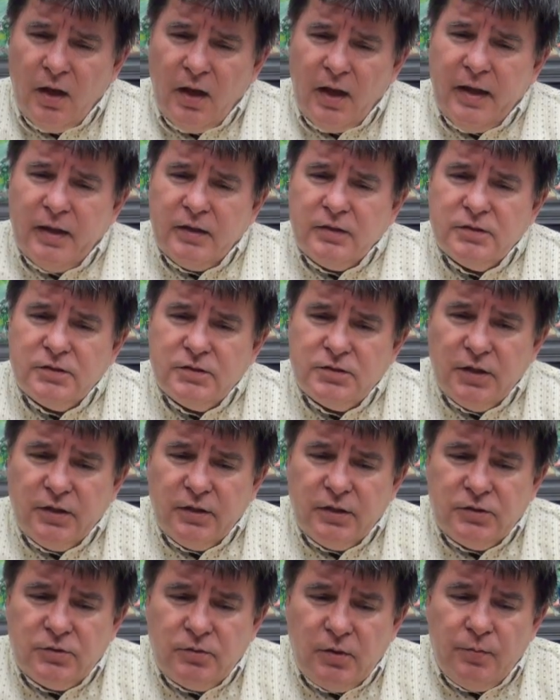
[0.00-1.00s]
And,
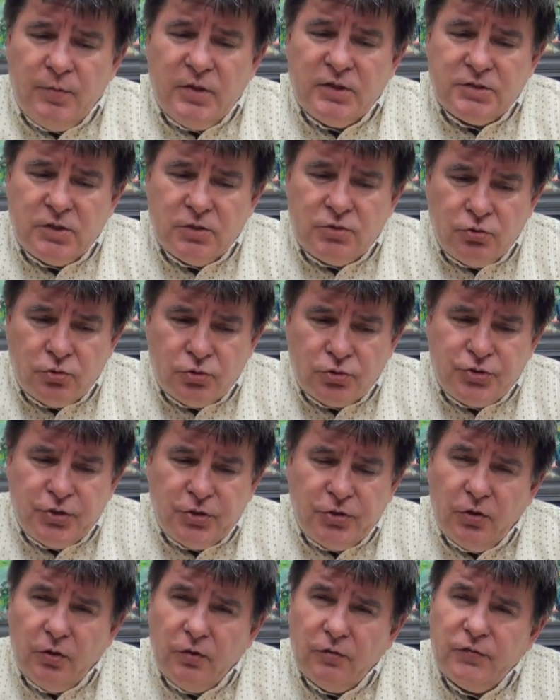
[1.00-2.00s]
and, and Mr.
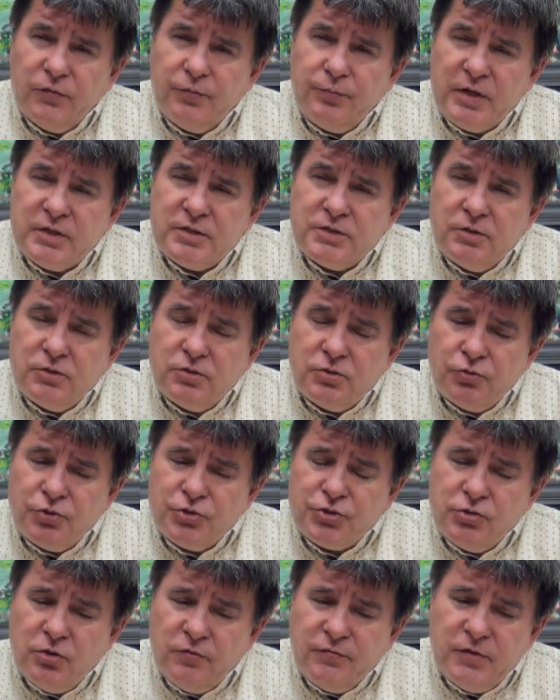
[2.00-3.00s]
Turchinov, President
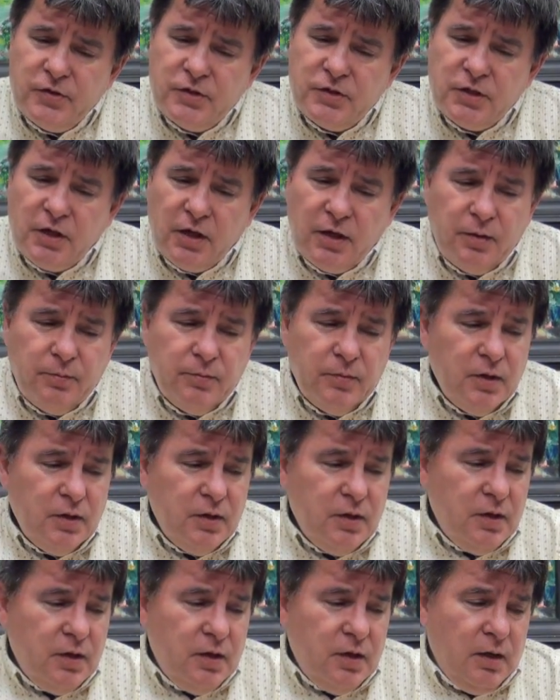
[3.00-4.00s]
Turchinov at the time,
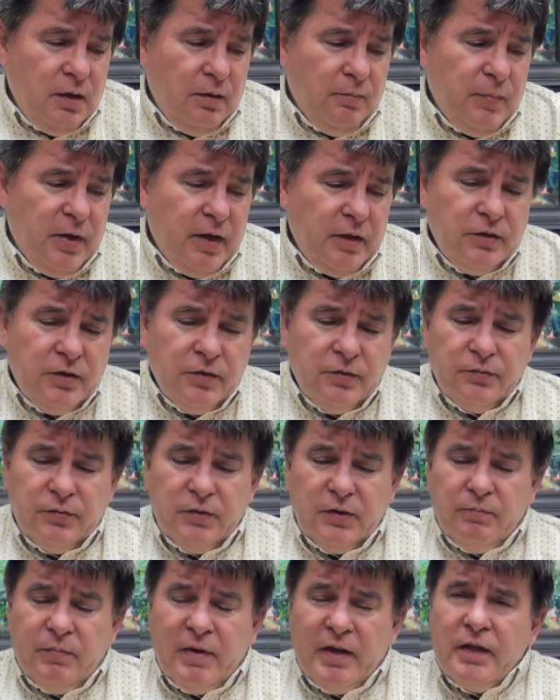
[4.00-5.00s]
made, the,
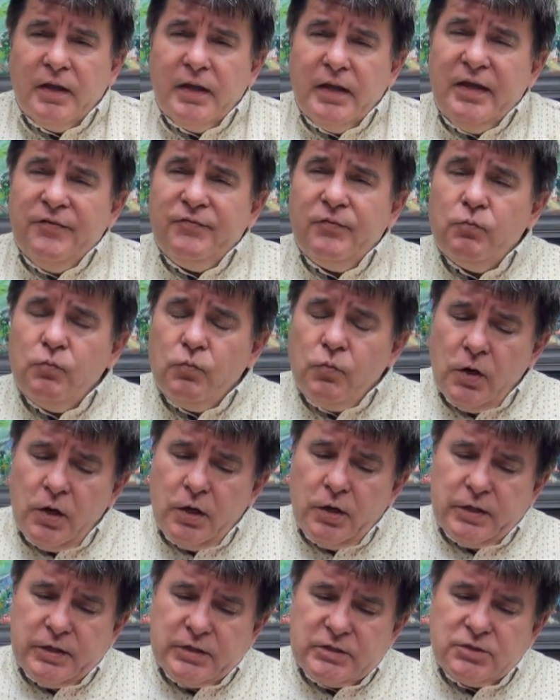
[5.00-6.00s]
made it even
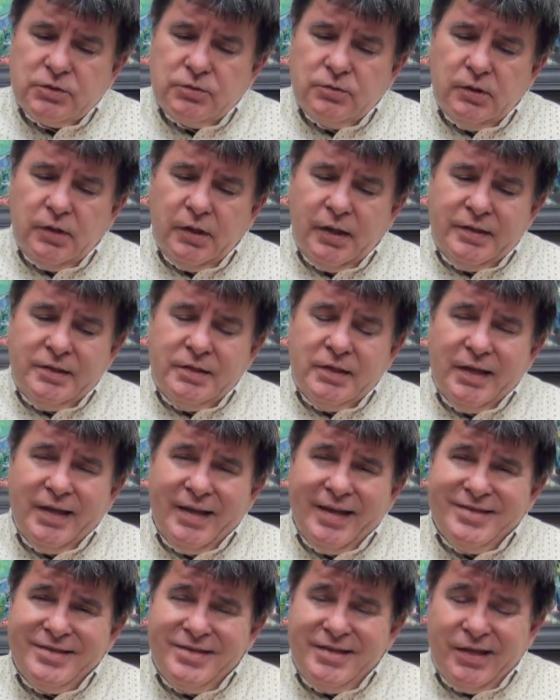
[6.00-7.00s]
worse. He,
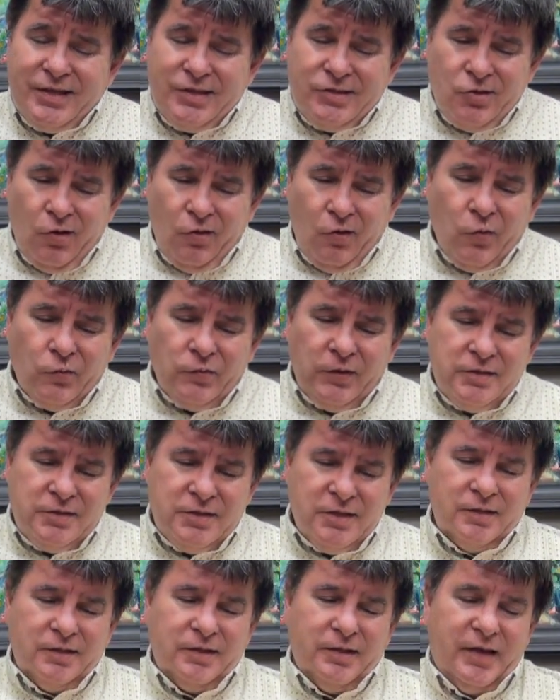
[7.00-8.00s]
he, he not only
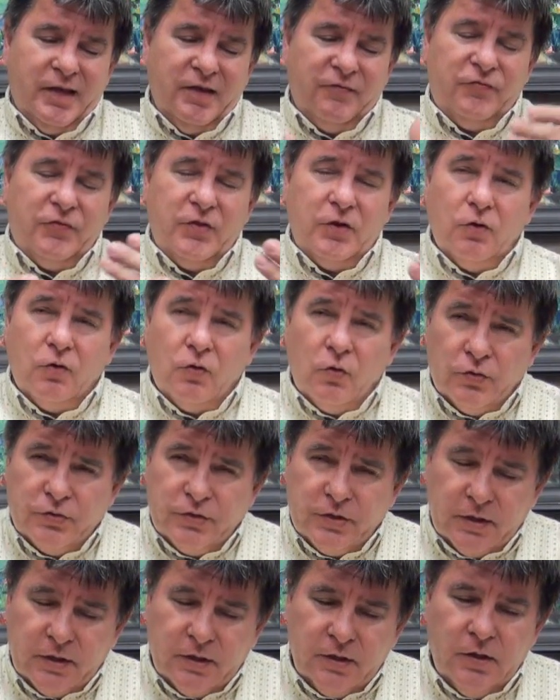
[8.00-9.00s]
didn't give the
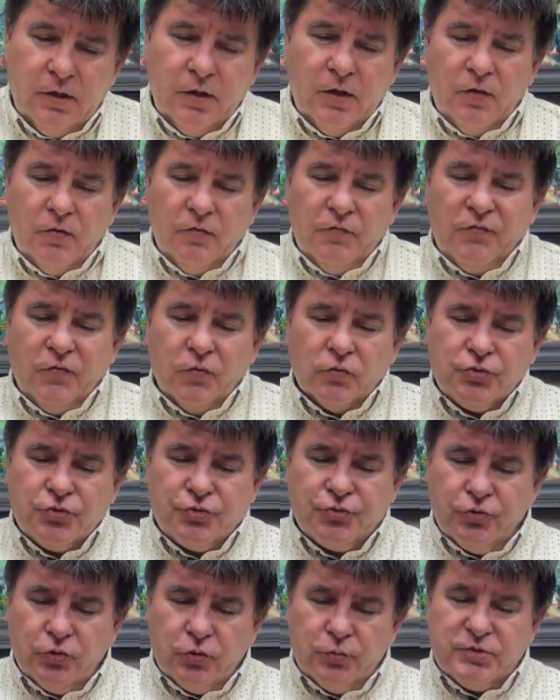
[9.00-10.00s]
order for
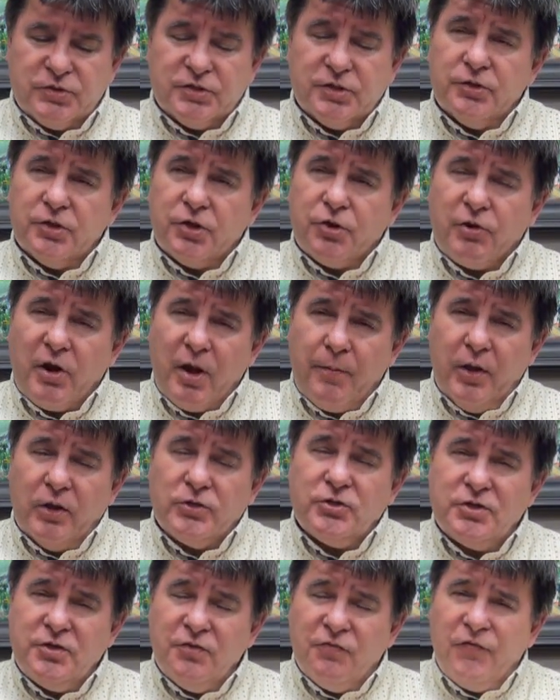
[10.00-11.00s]
troops in the Crimea
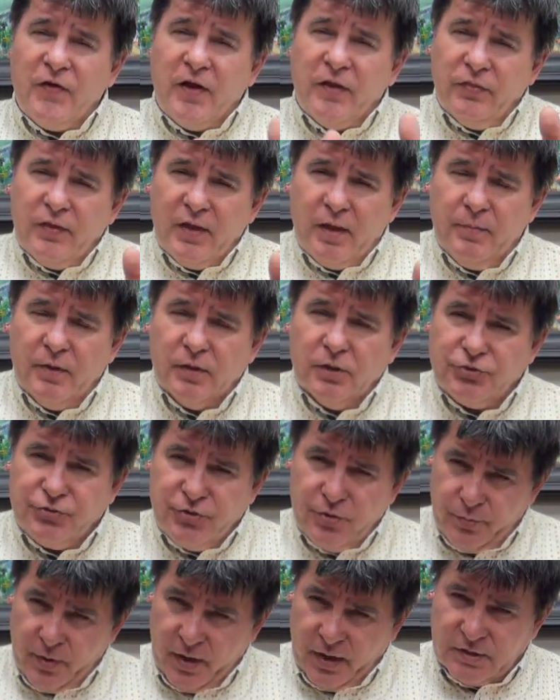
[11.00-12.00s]
to defend their
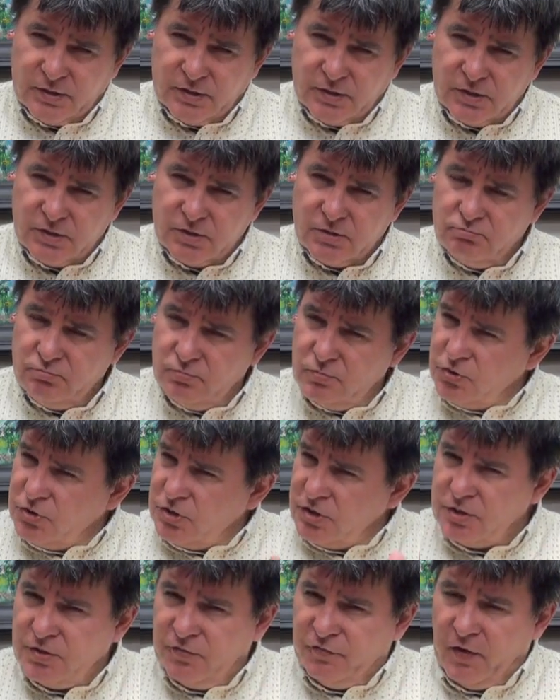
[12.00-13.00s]
military bases,
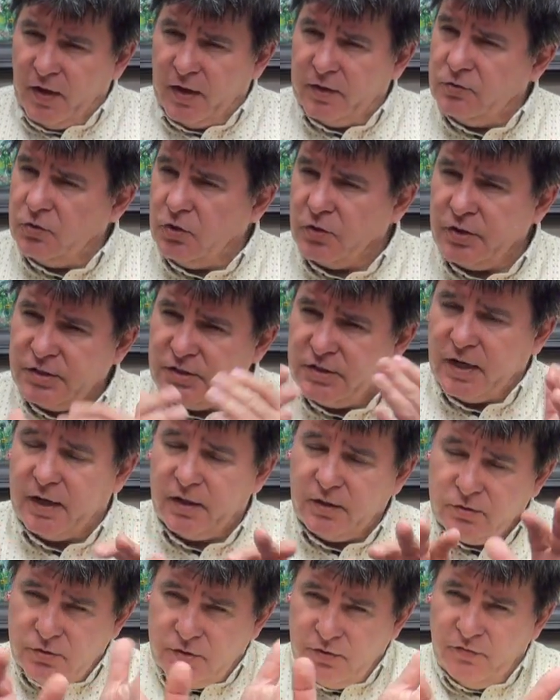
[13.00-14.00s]
just defend, not
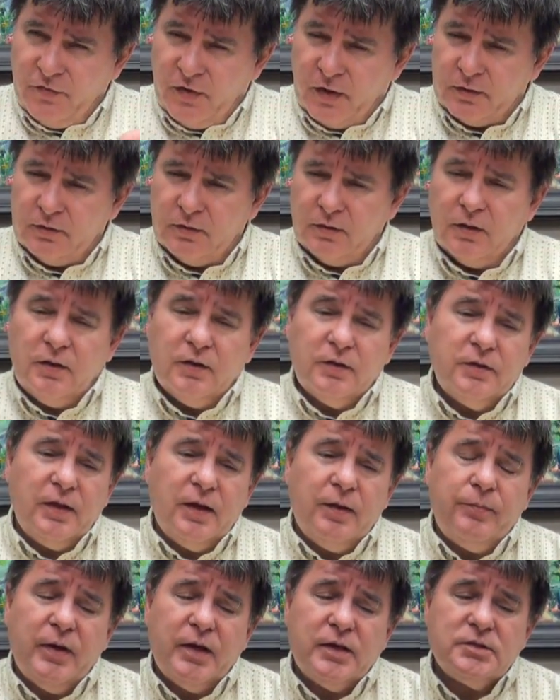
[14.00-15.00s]
attack, defend
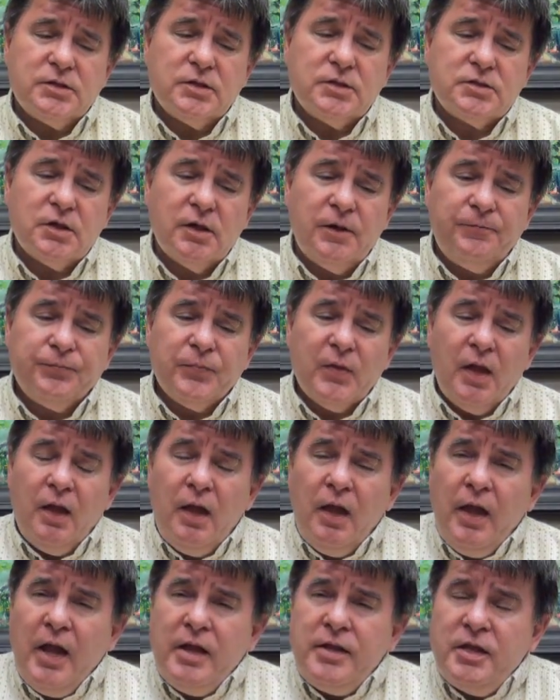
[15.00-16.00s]
their bases.
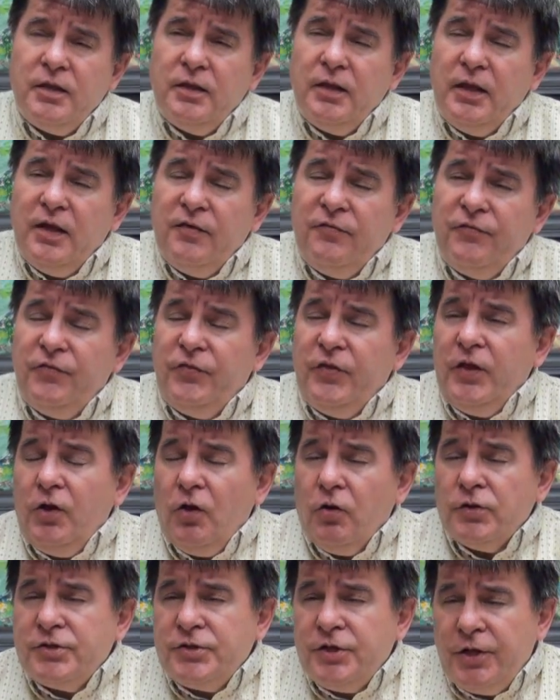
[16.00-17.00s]
He didn't give the
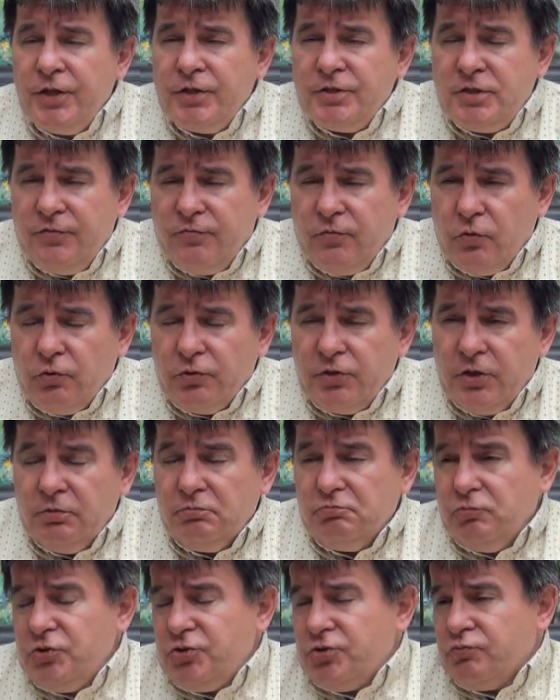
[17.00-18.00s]
alternative order,
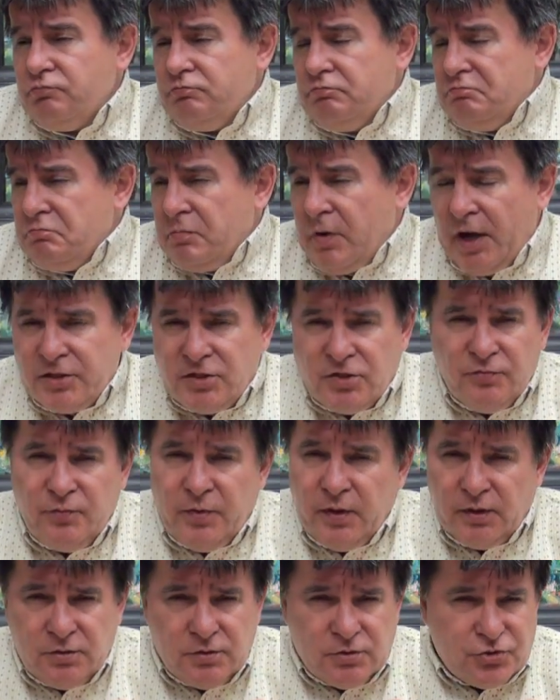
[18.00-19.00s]
which might have
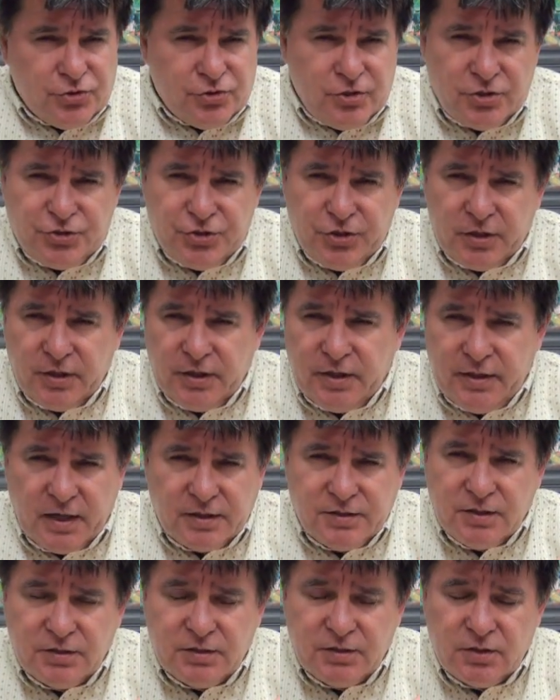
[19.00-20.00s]
been strategically
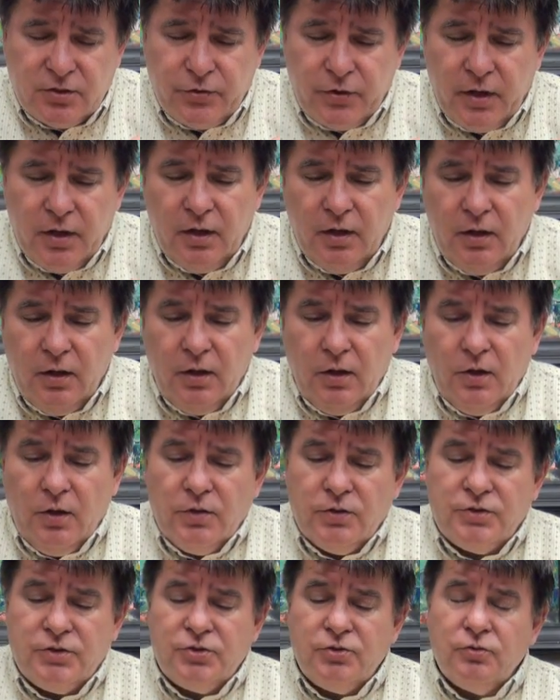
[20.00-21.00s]
necessary,
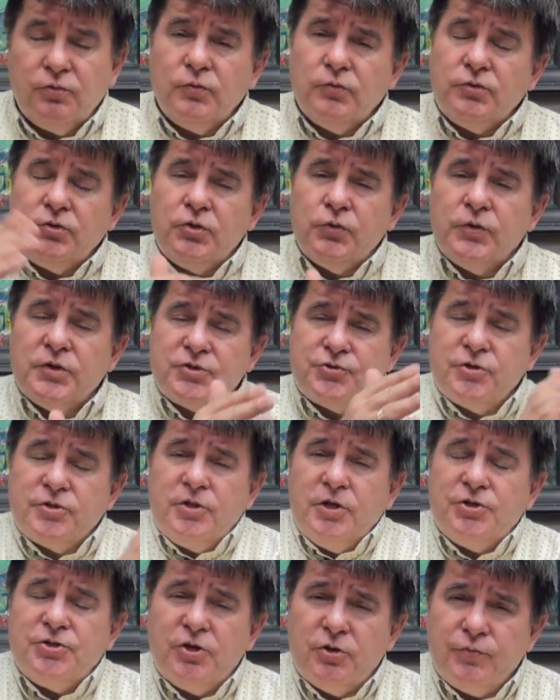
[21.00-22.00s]
to do a
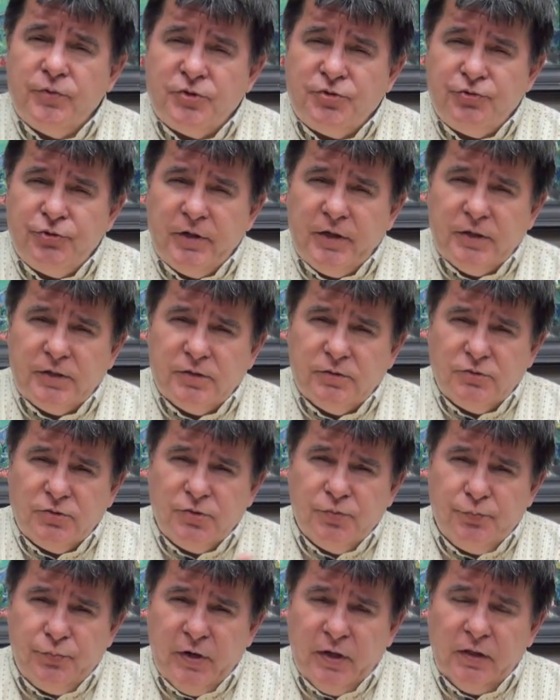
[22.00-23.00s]
strategic retreat
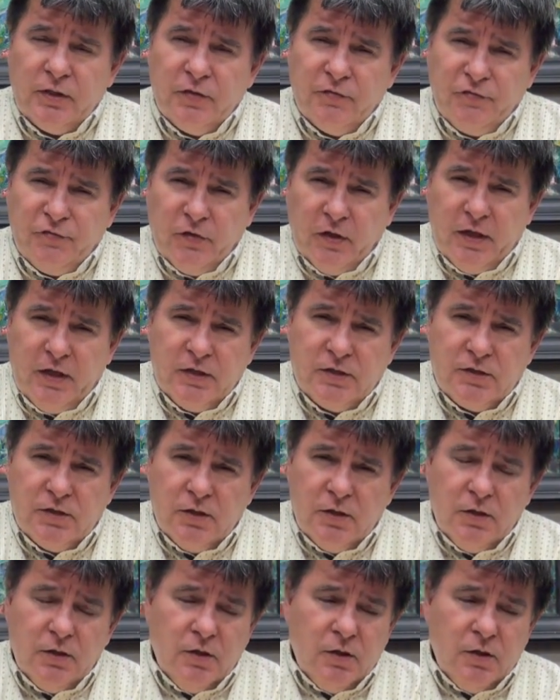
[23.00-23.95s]
to bring the fleet,